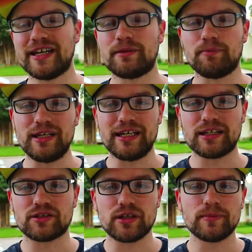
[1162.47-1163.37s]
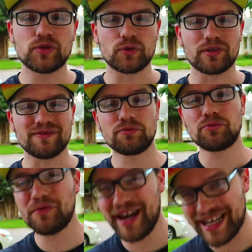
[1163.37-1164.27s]
it being some sort
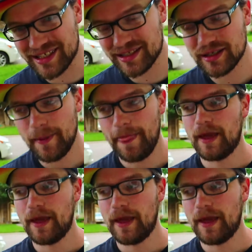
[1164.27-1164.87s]
of race,